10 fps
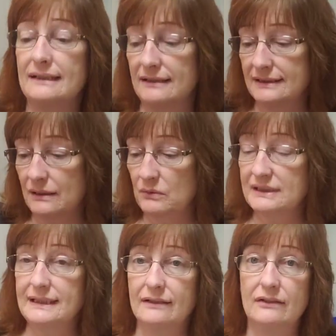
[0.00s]
Uh, someone
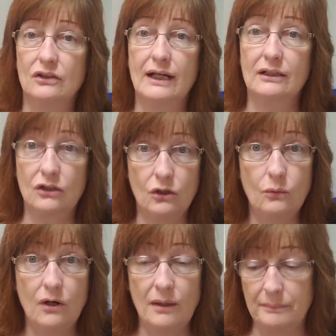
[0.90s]
said they're at
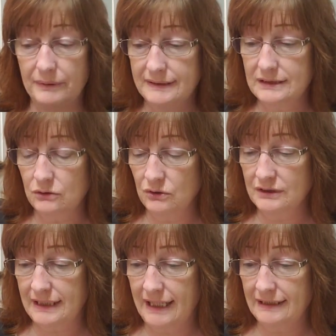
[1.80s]
co-op
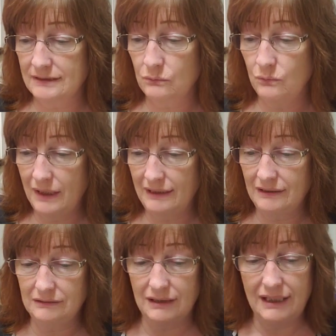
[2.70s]
stores as
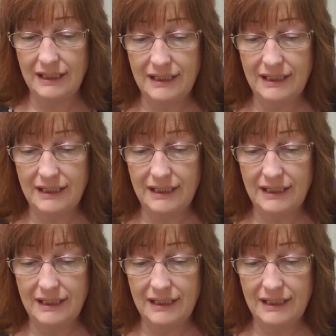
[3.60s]
well.